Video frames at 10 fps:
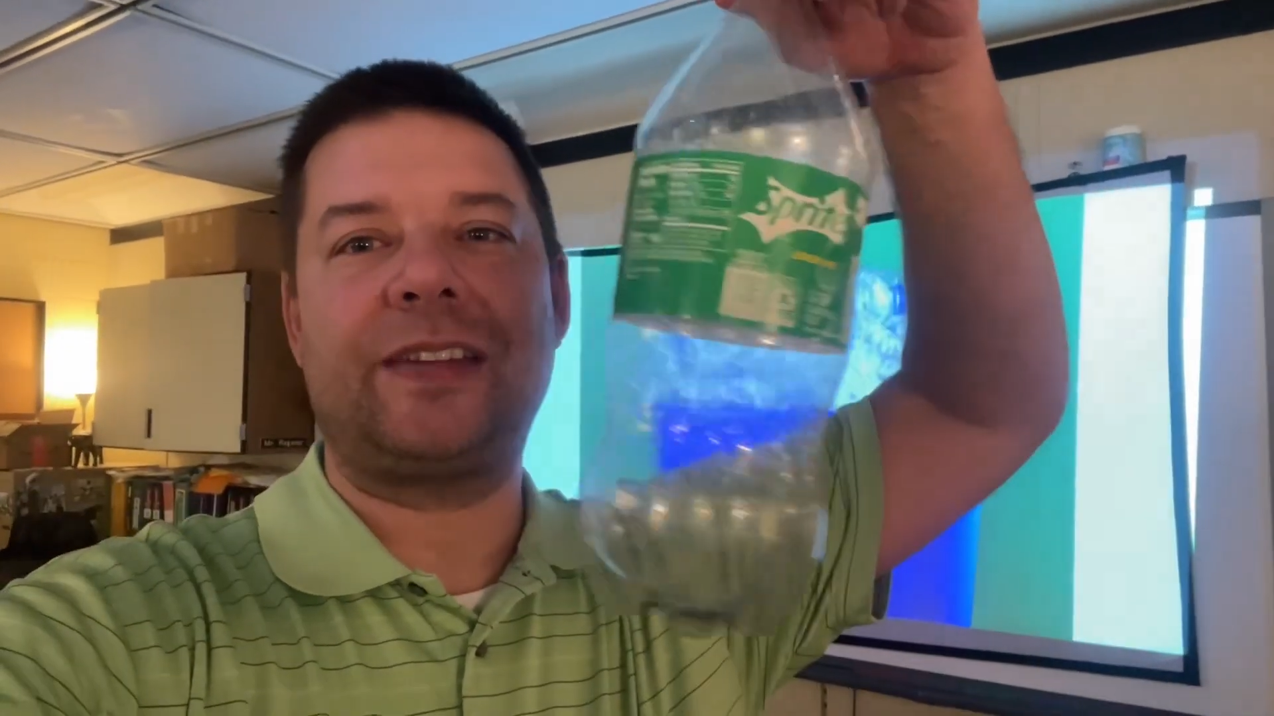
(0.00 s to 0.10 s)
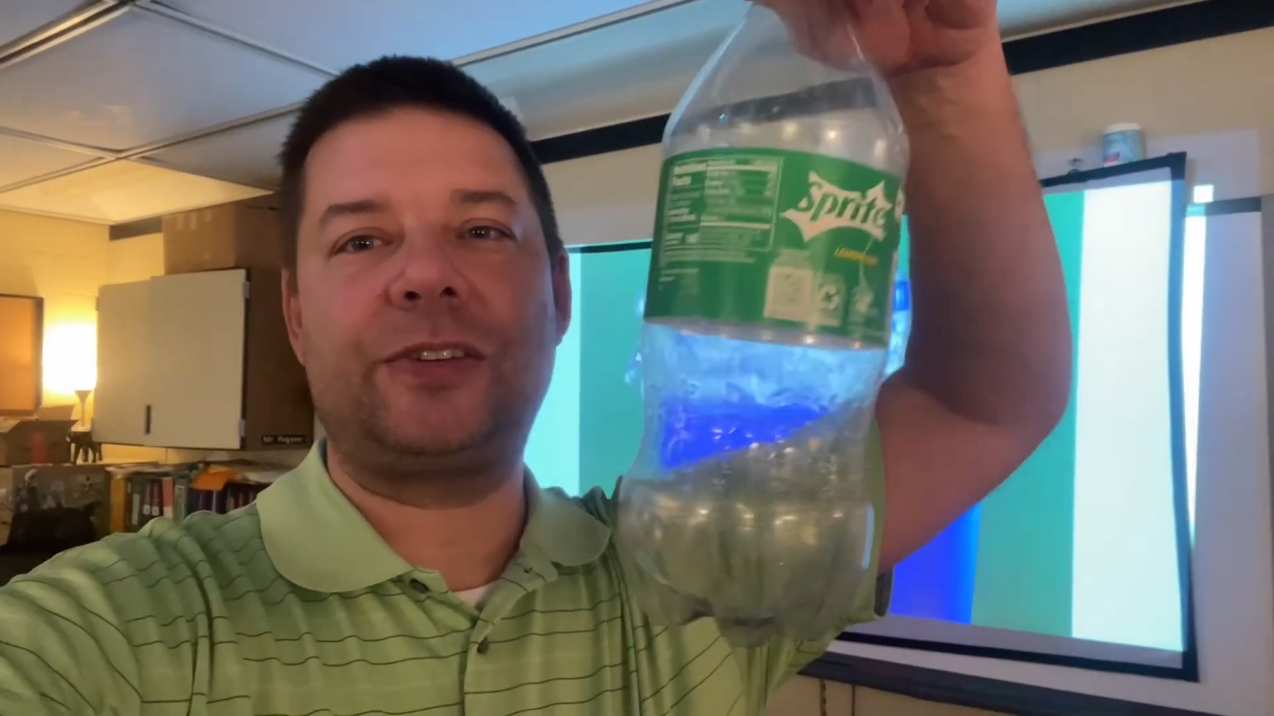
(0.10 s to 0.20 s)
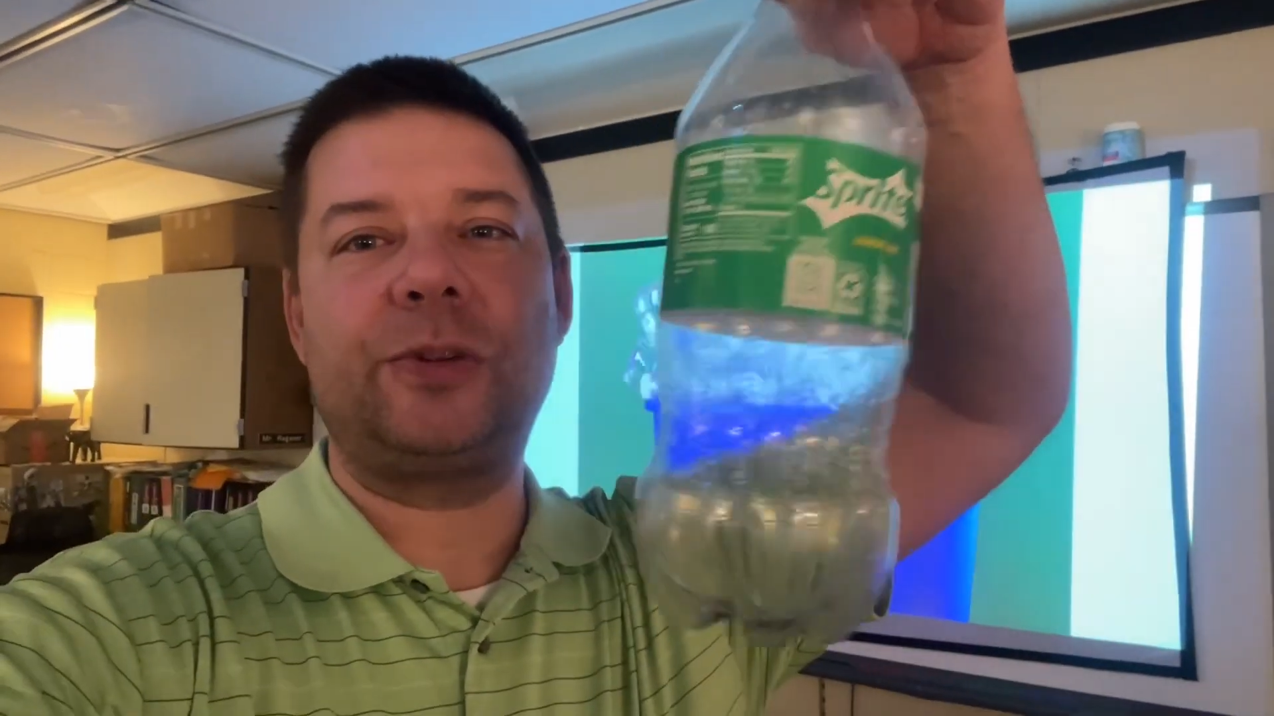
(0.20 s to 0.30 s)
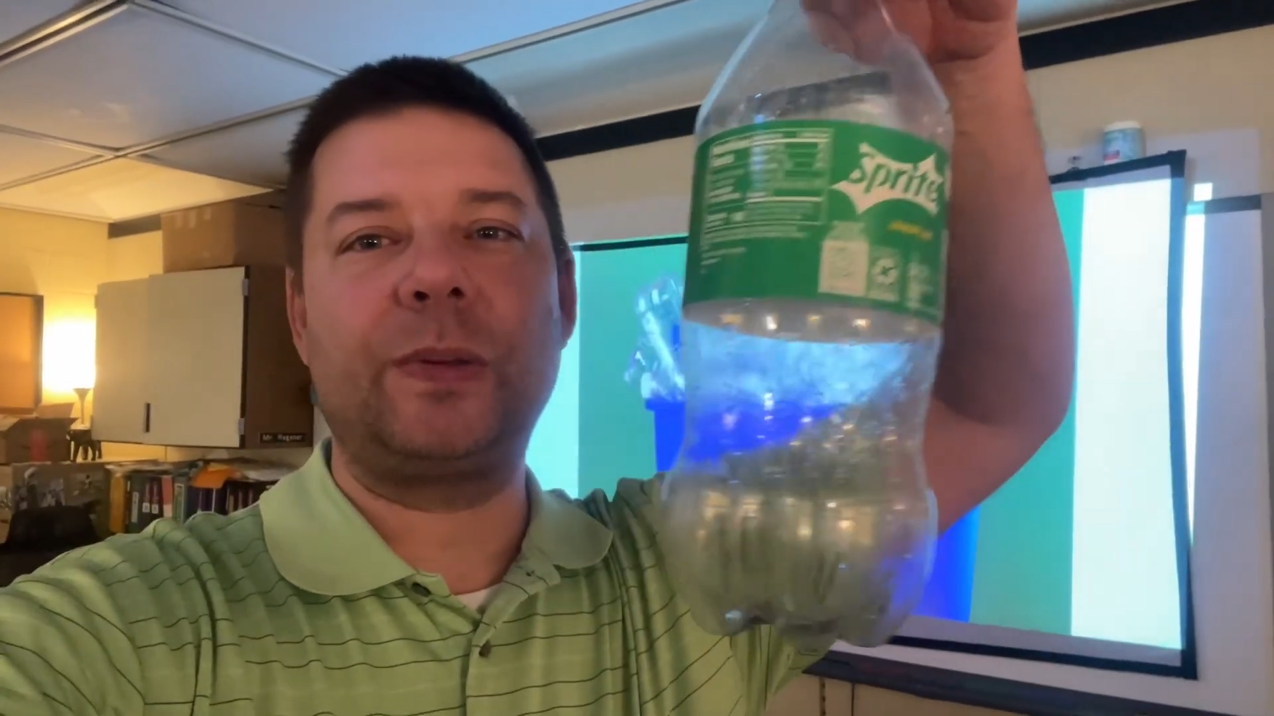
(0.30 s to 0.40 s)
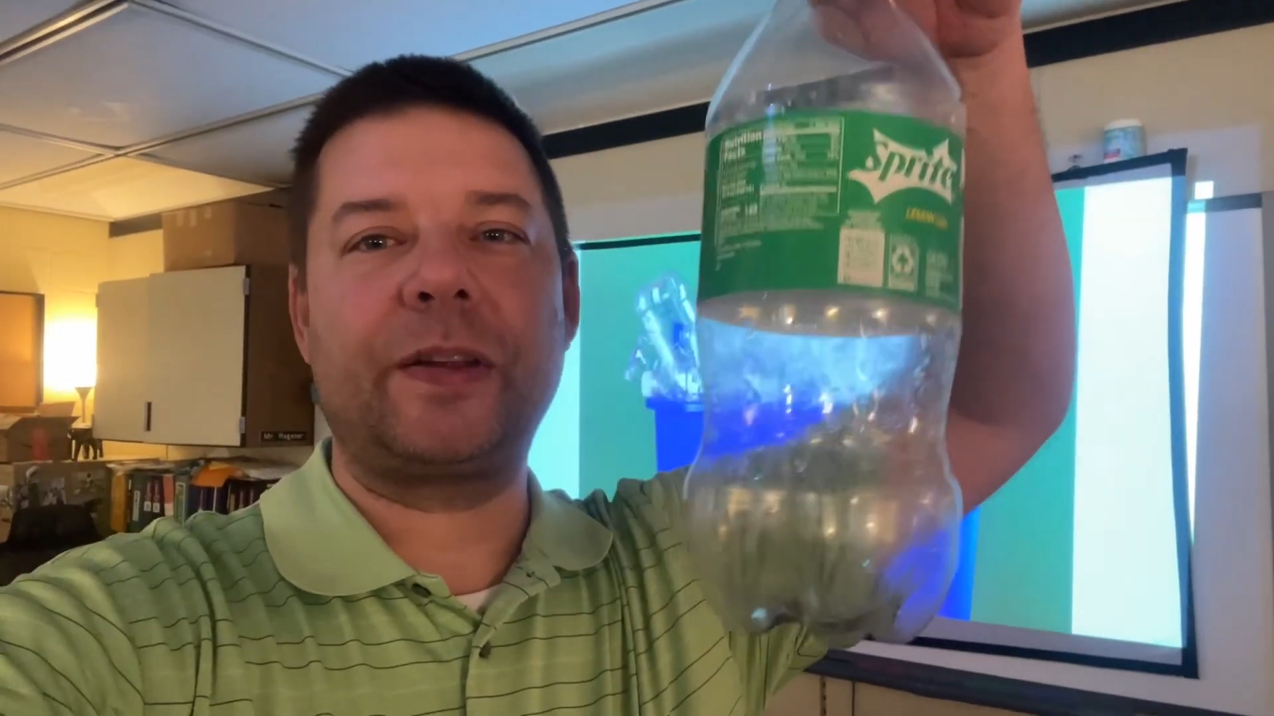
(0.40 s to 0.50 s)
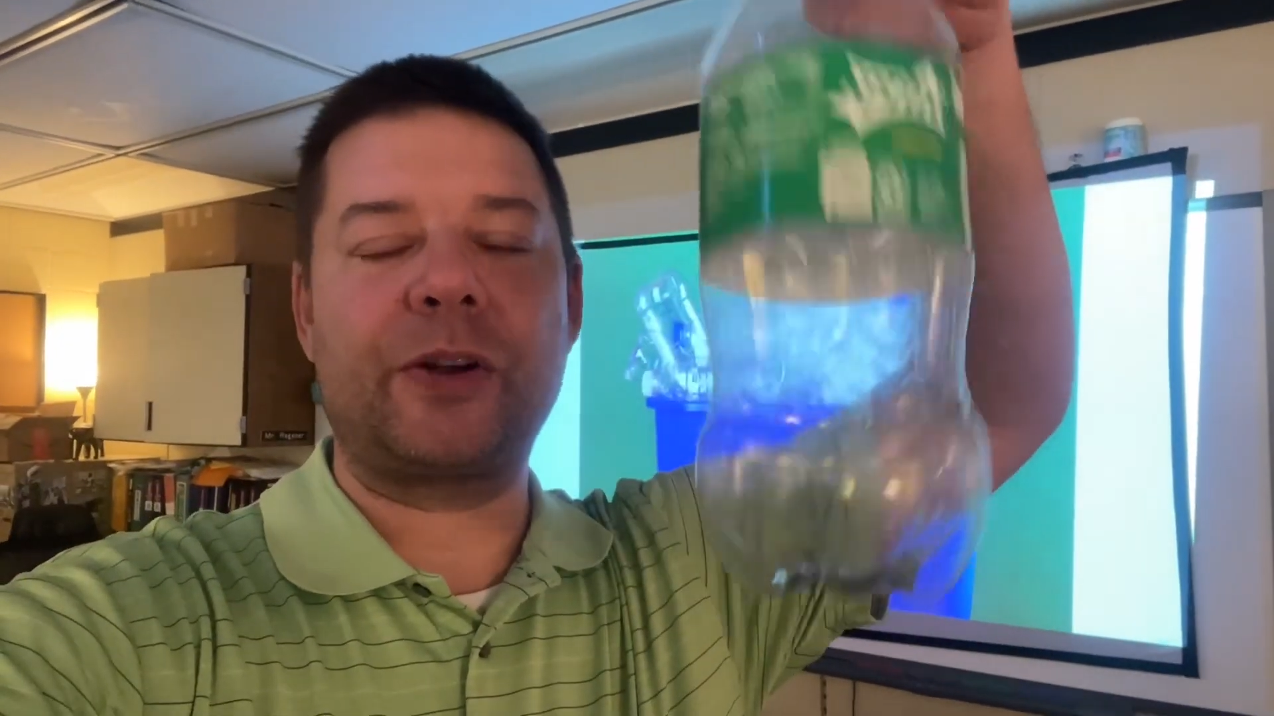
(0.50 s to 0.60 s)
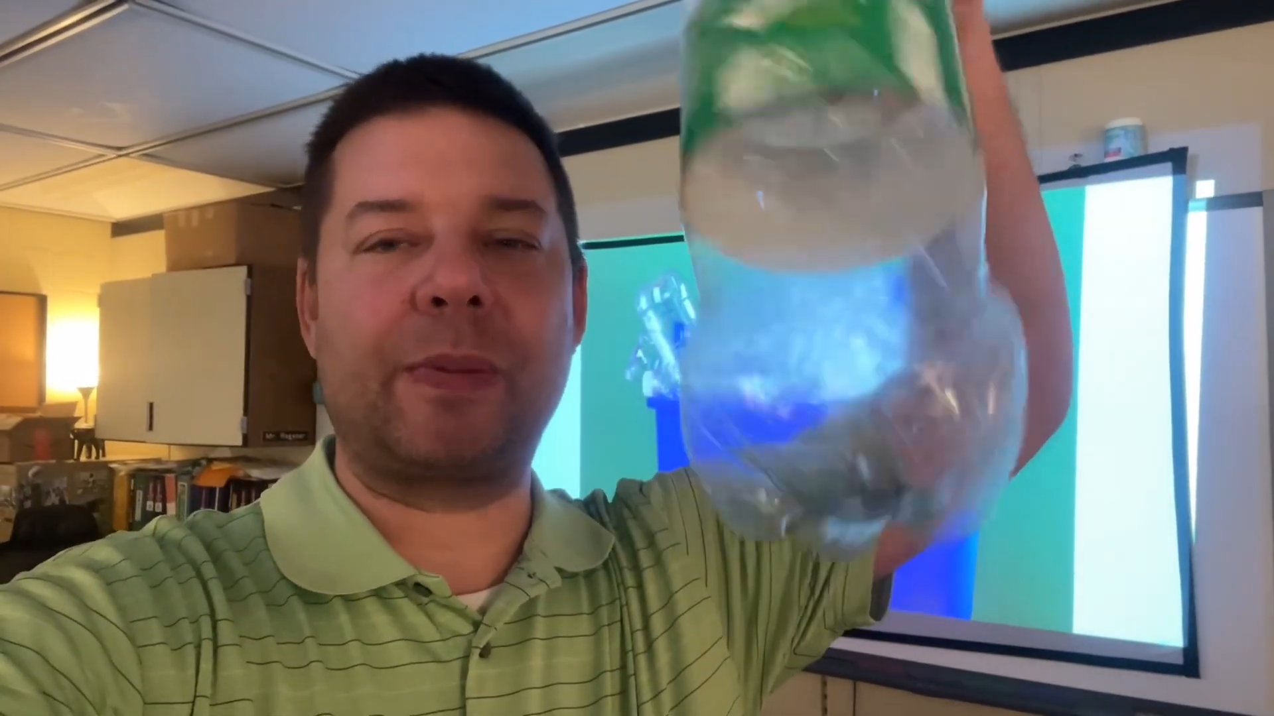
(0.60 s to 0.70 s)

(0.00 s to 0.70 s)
a 2-liter